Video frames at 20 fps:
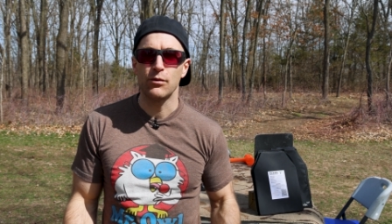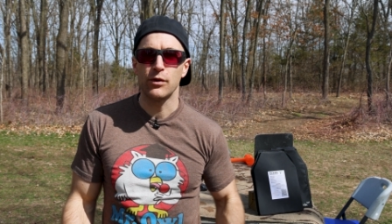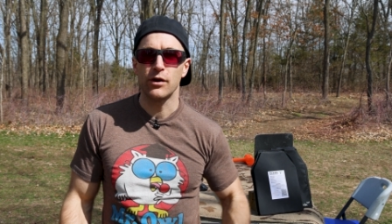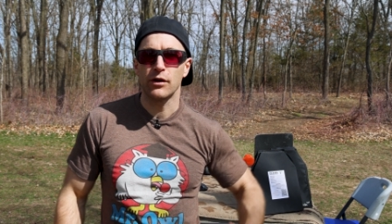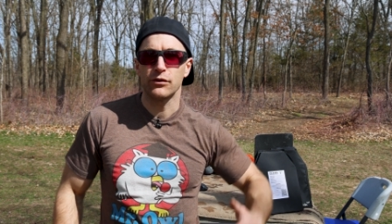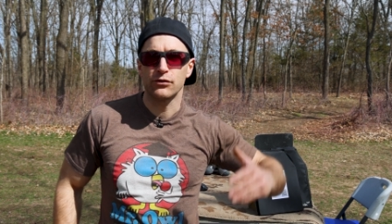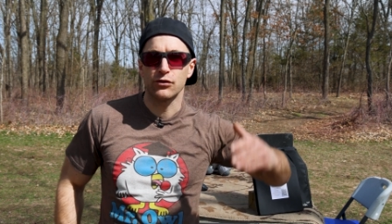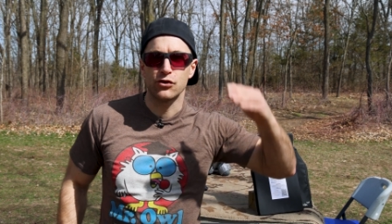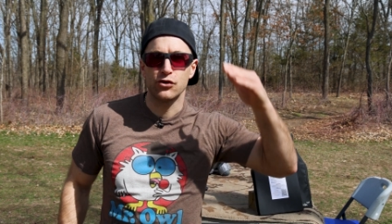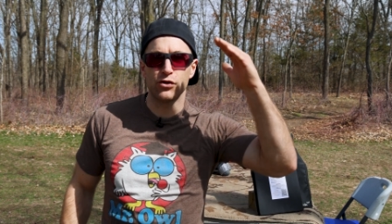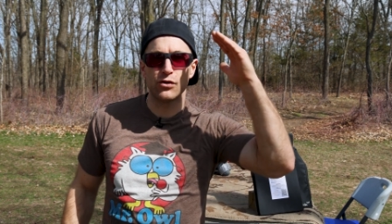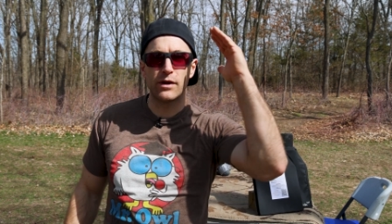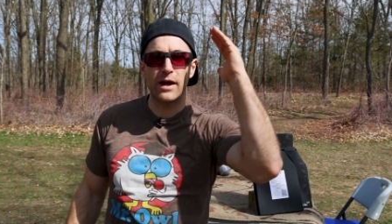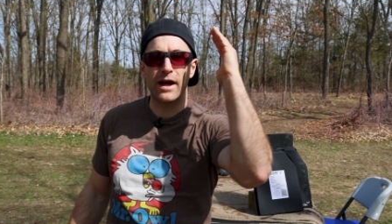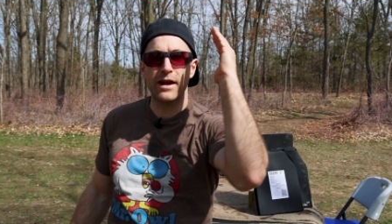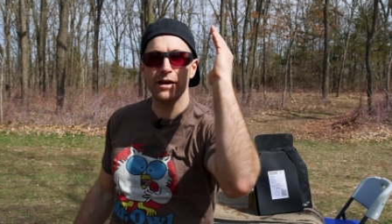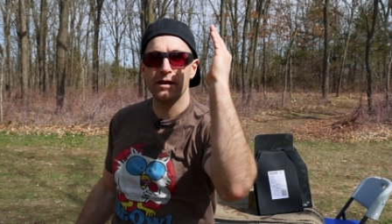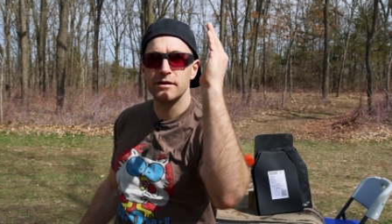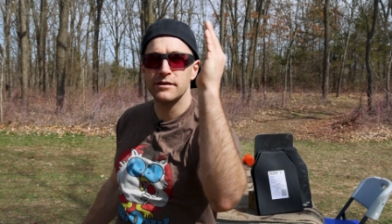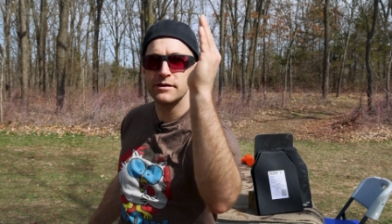We also shoot
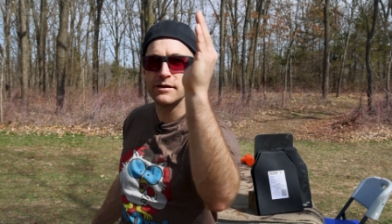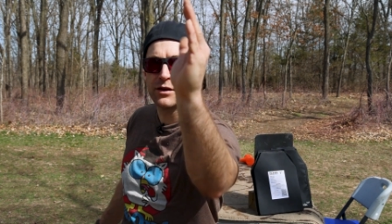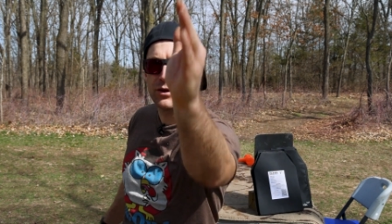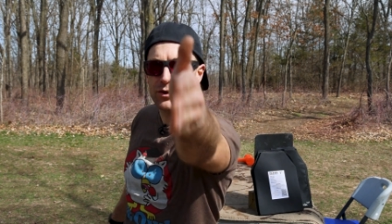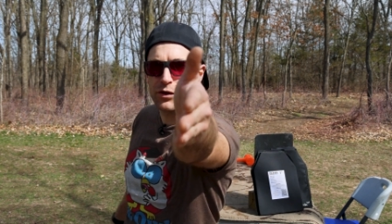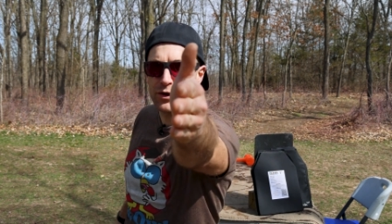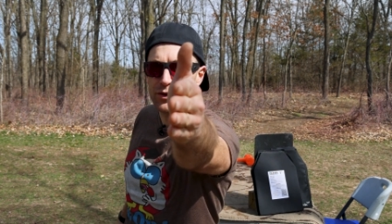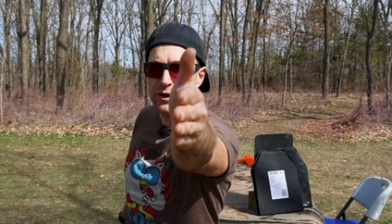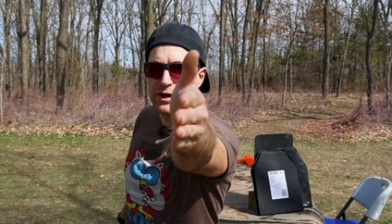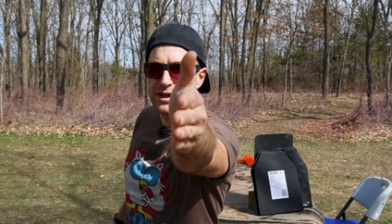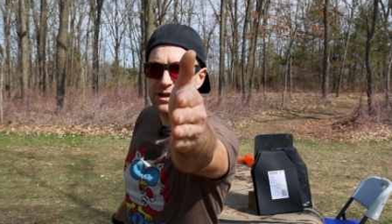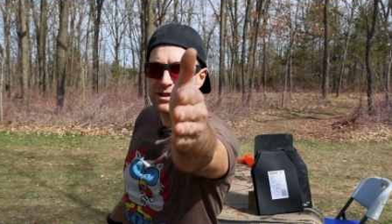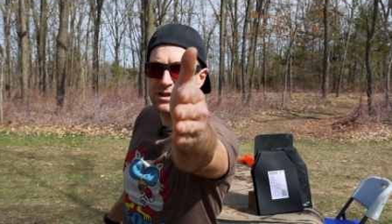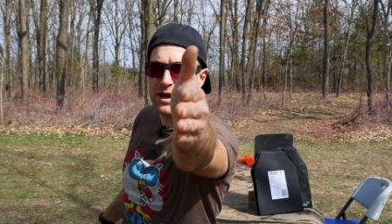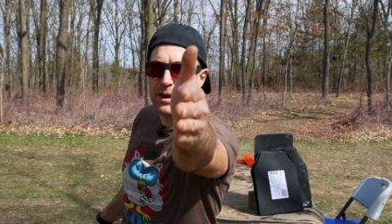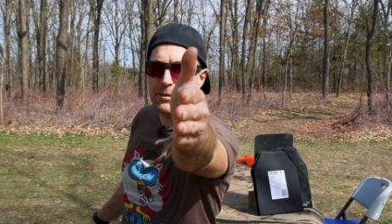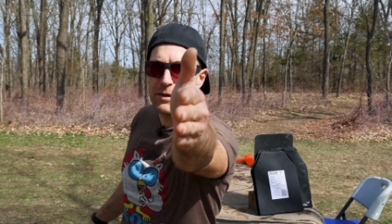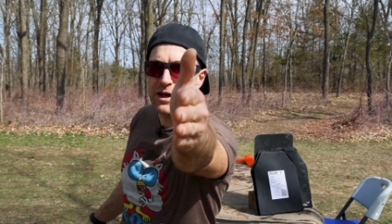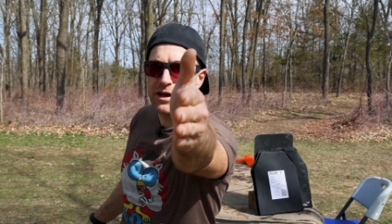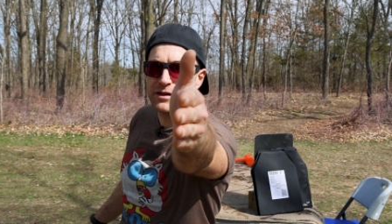at zero degrees
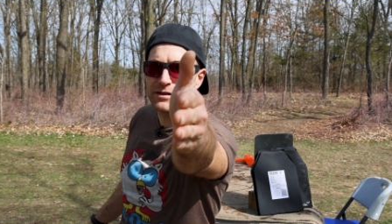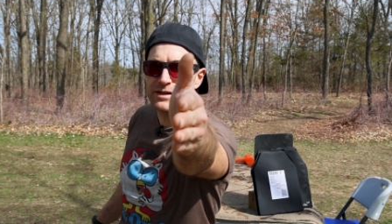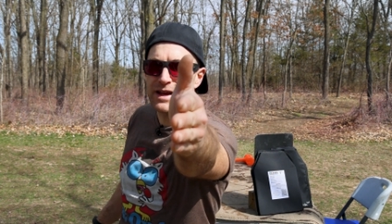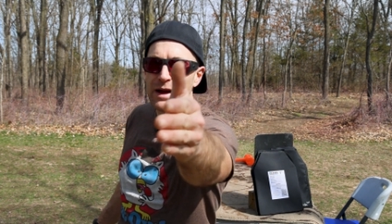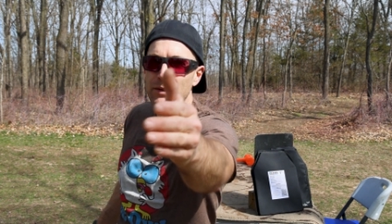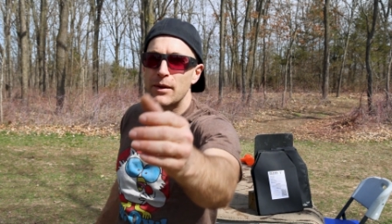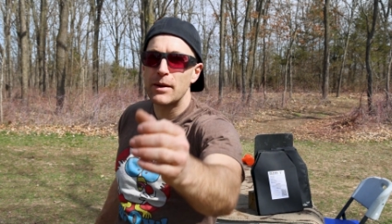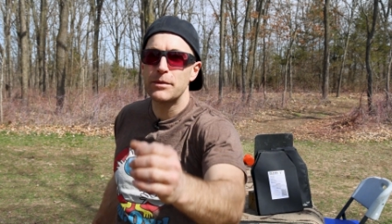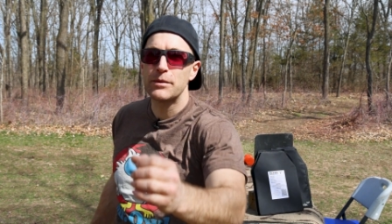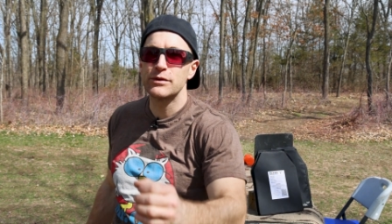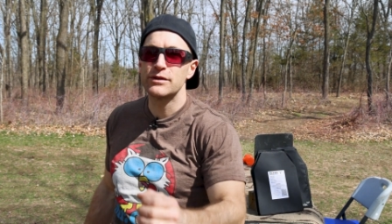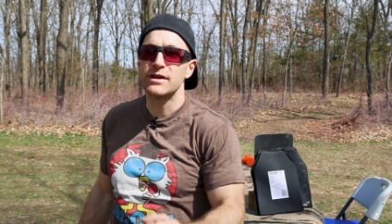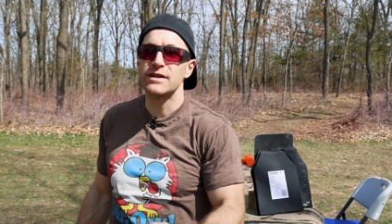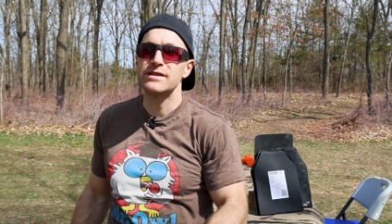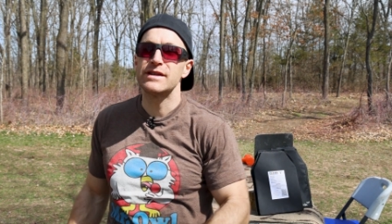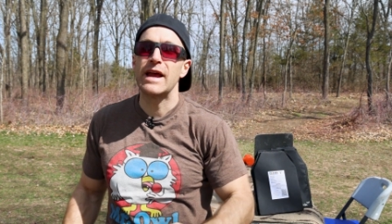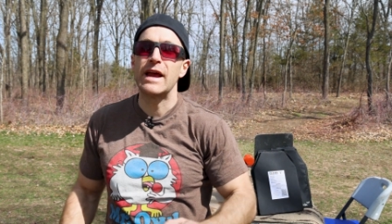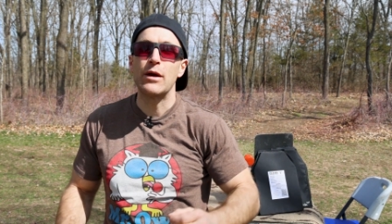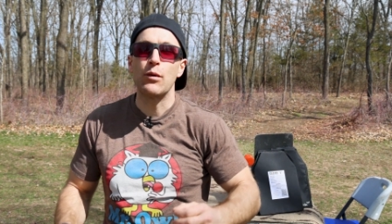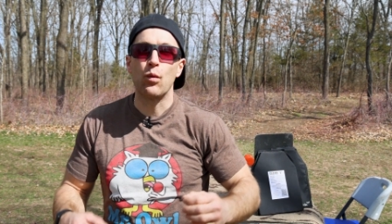because that
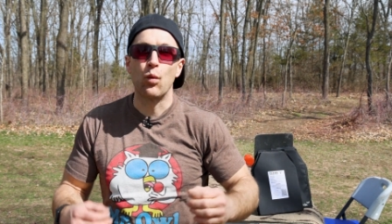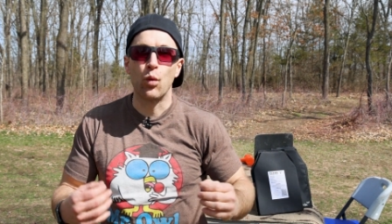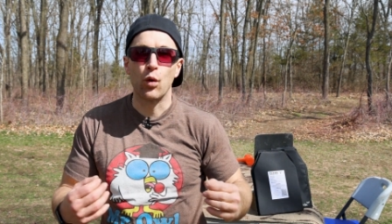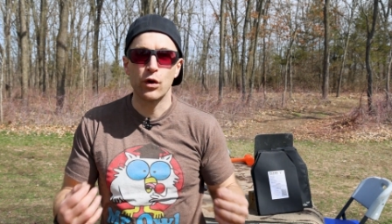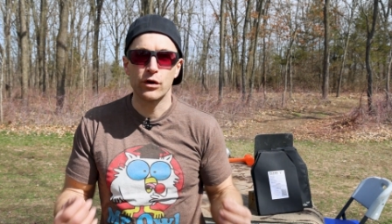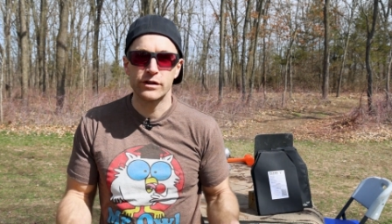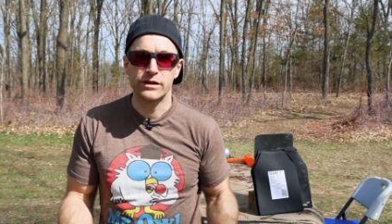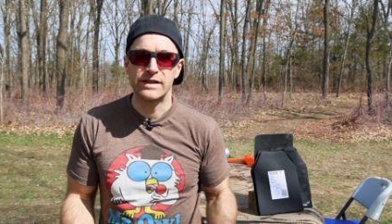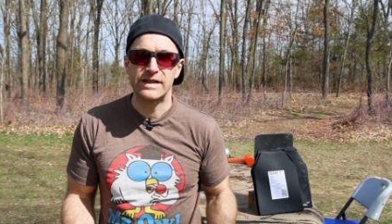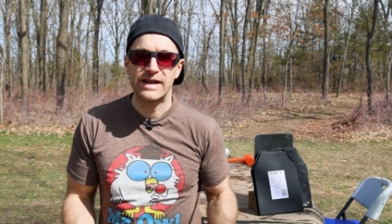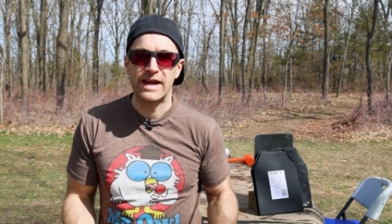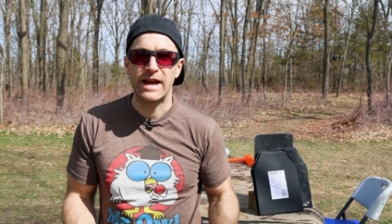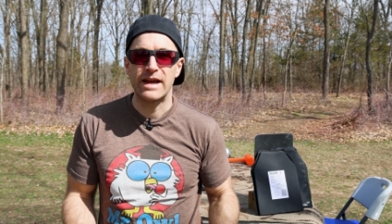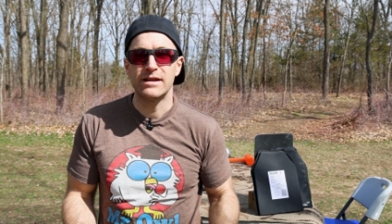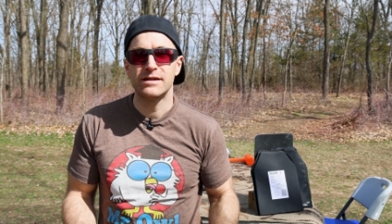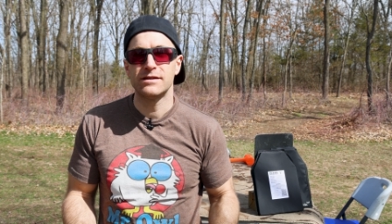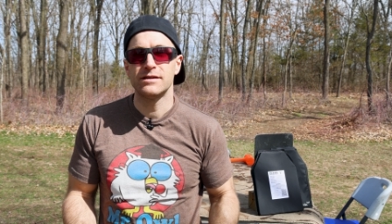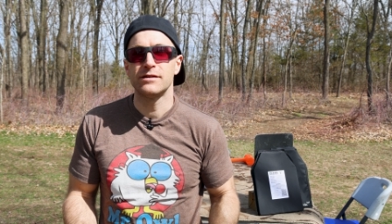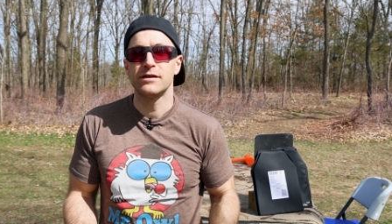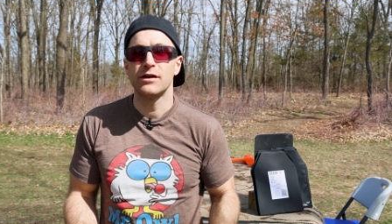represents a worst
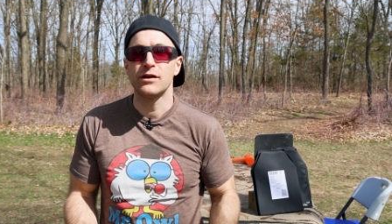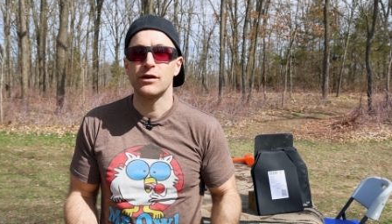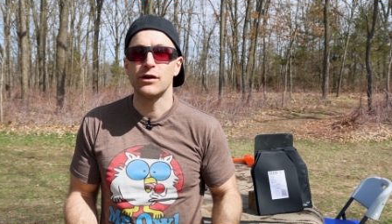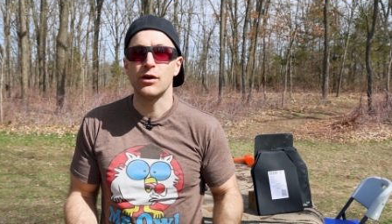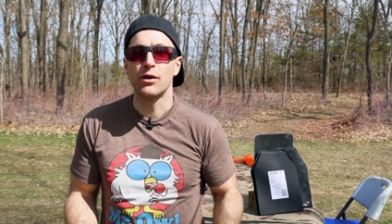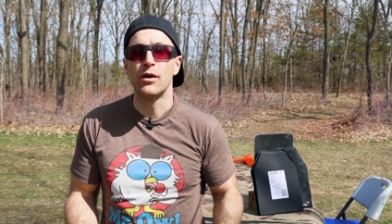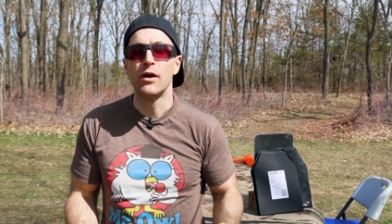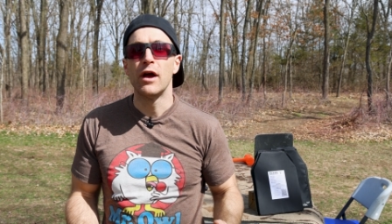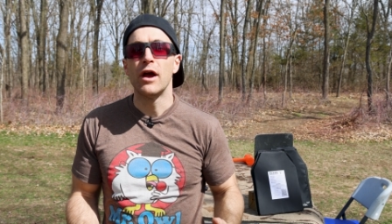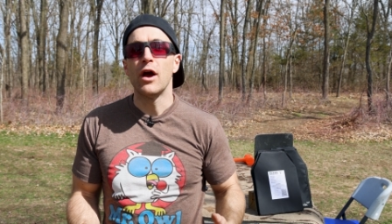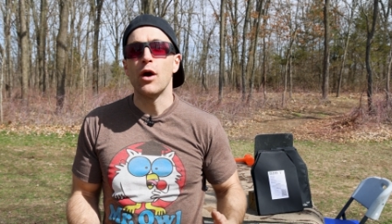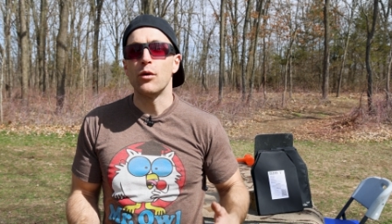case scenario.